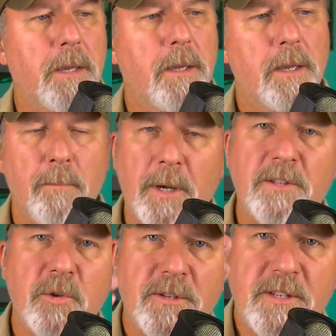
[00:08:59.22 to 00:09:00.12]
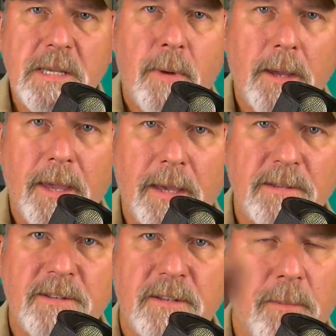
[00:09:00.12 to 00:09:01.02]
but to see my
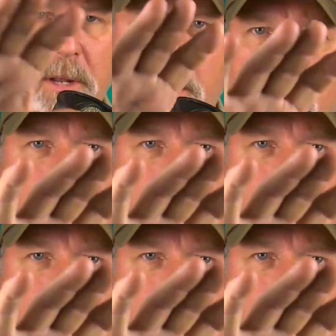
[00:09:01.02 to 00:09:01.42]
guests. I mean, I'm